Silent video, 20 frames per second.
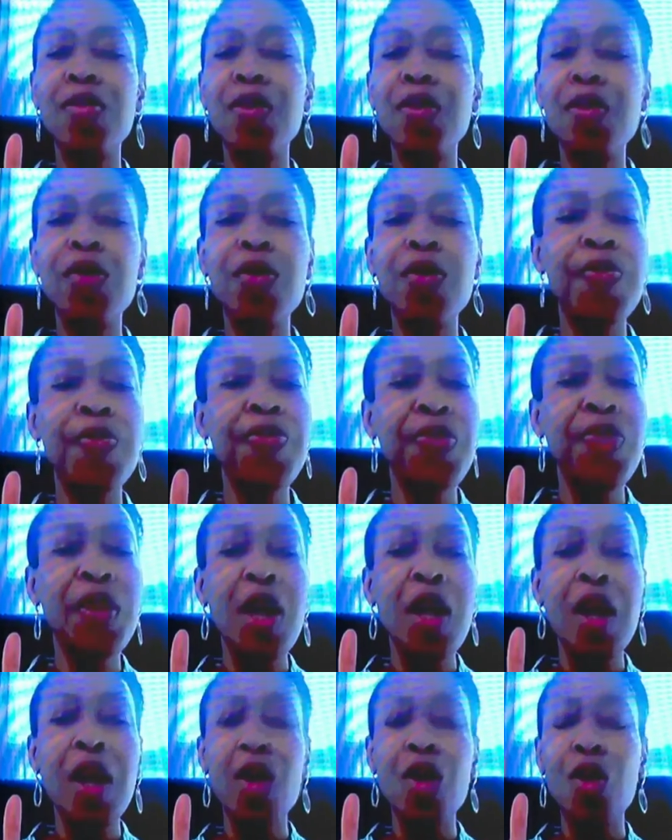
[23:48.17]
Thank
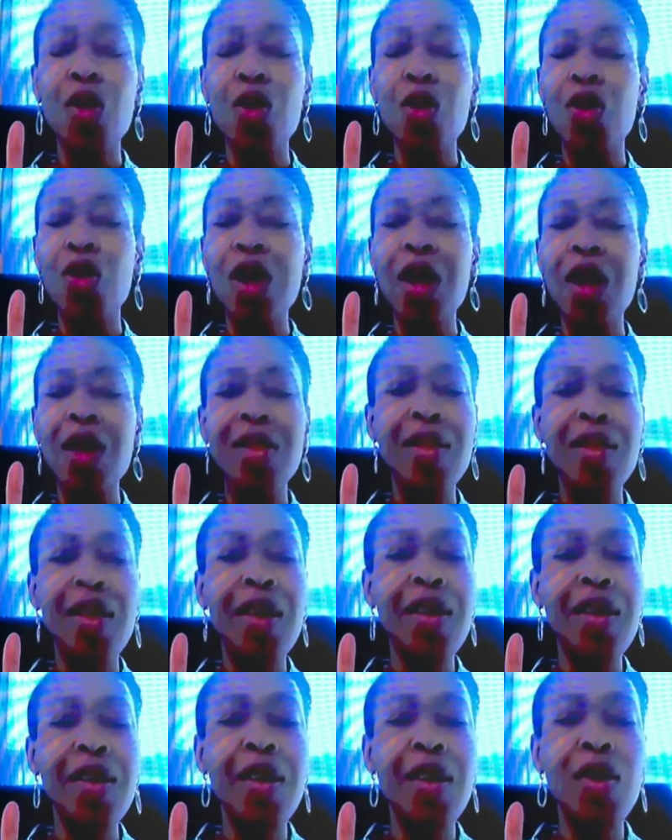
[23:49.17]
you for making
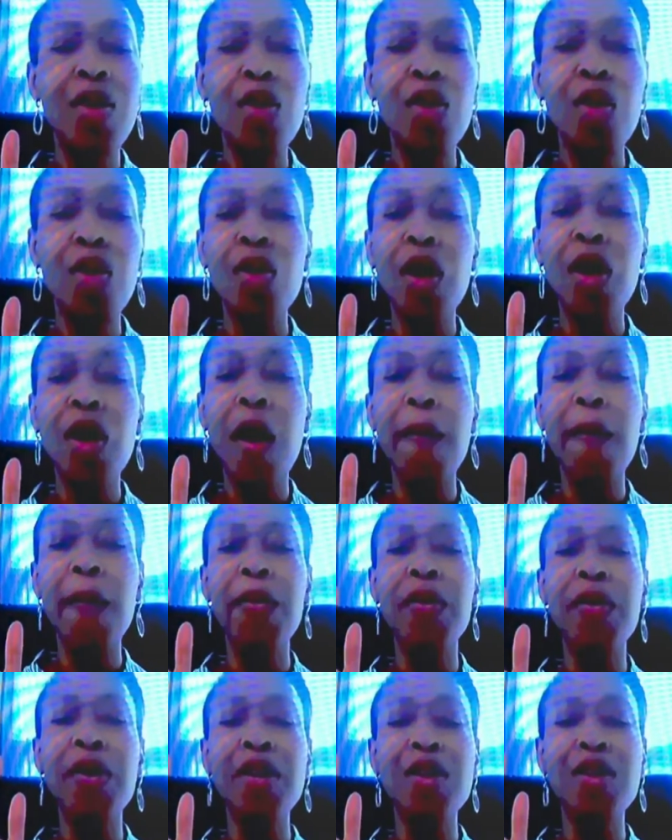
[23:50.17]
a way where there
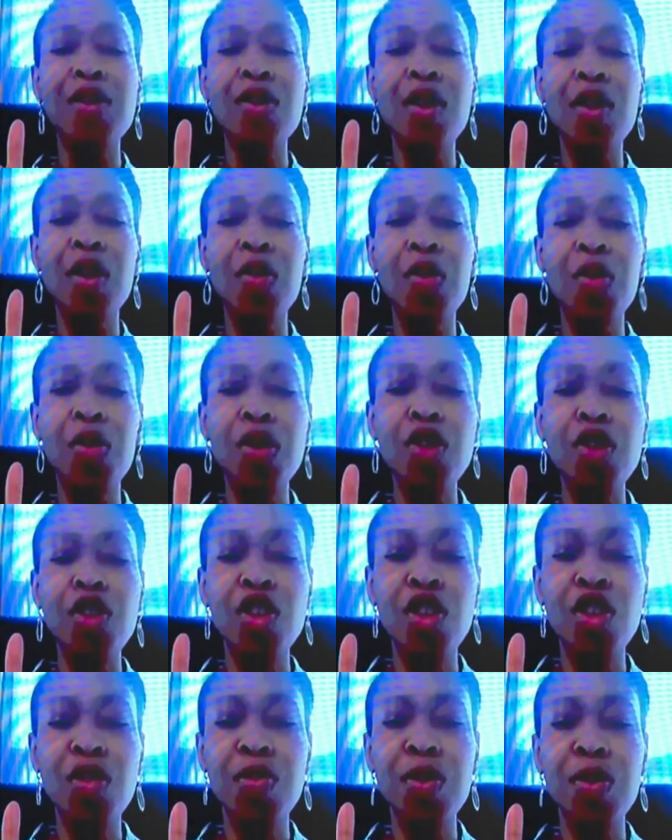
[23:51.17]
seems to be no way.